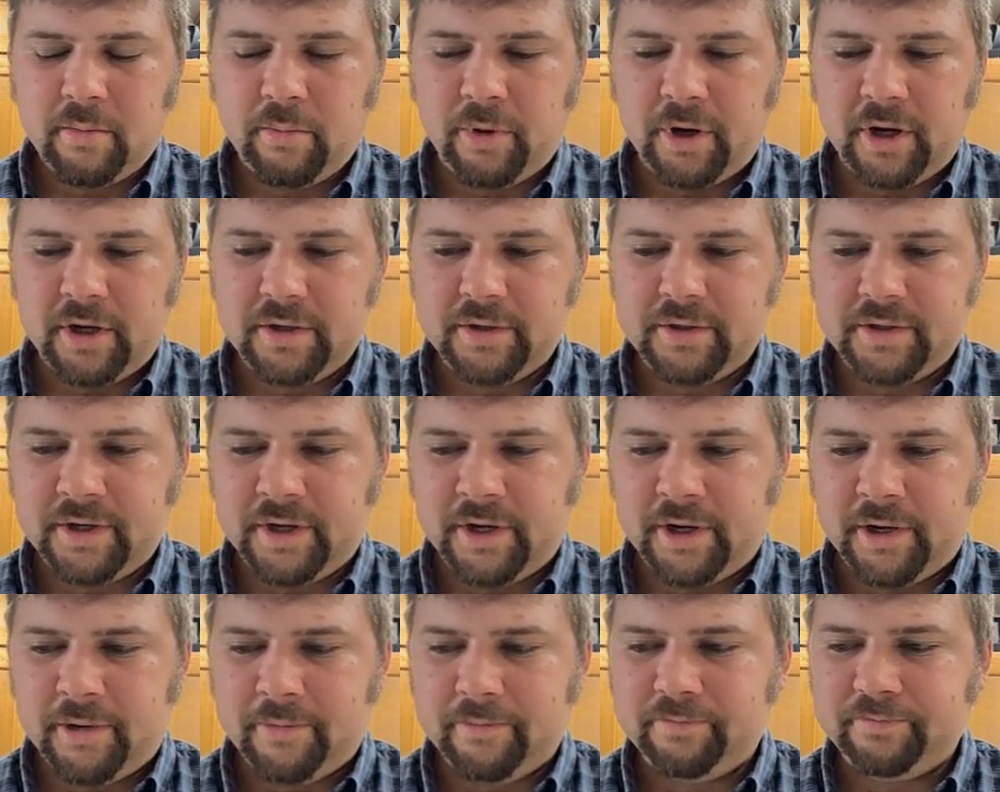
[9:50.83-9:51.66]
but
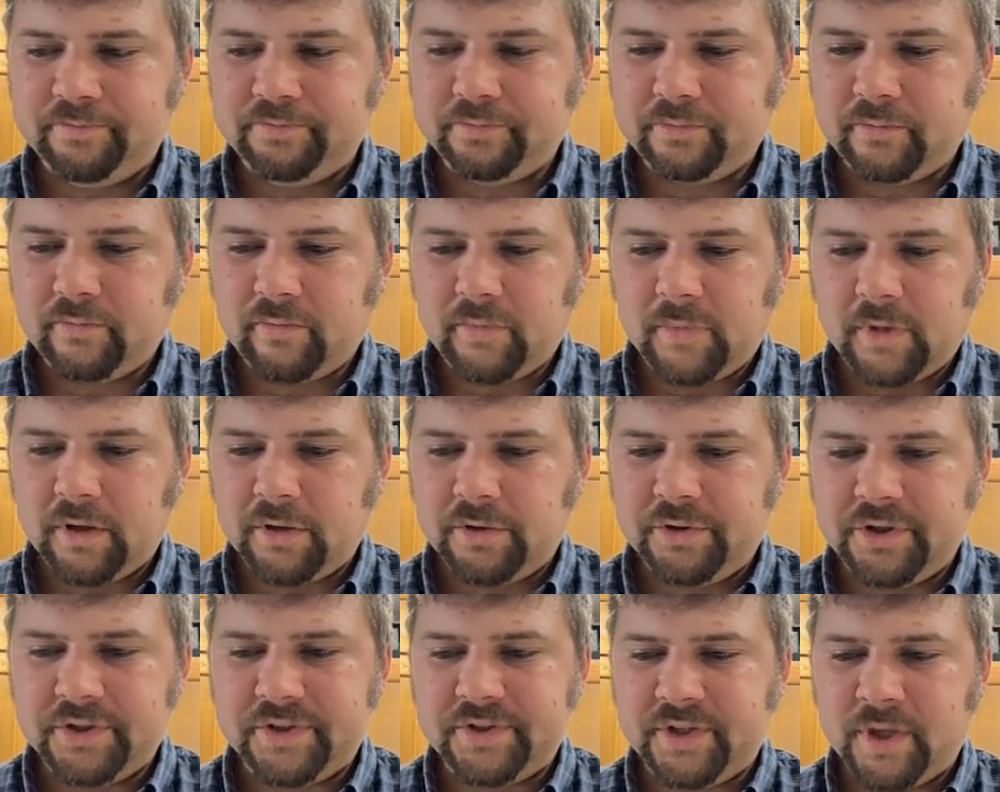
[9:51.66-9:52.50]
um,
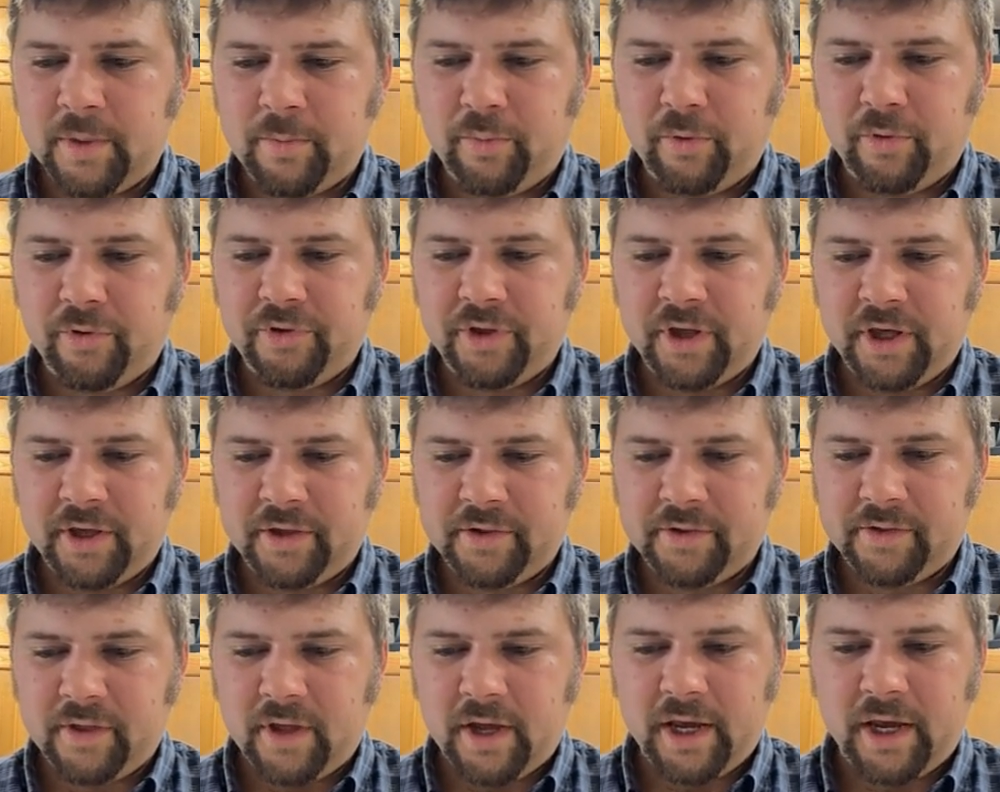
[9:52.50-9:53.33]
just simple
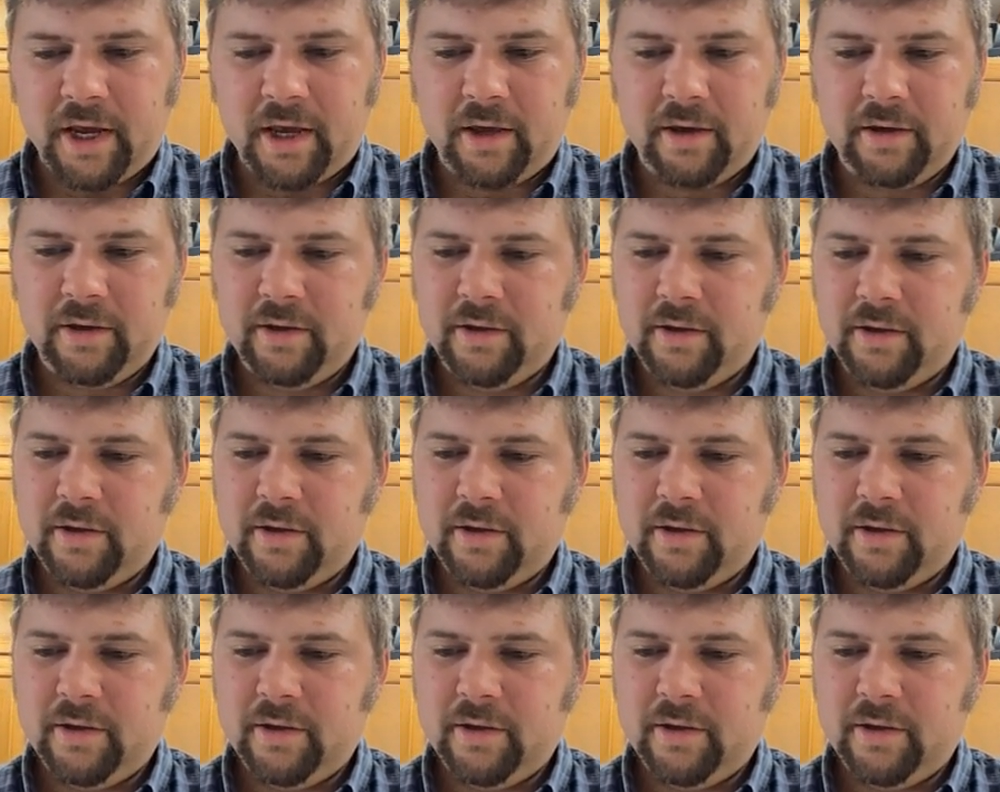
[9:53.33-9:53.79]
things like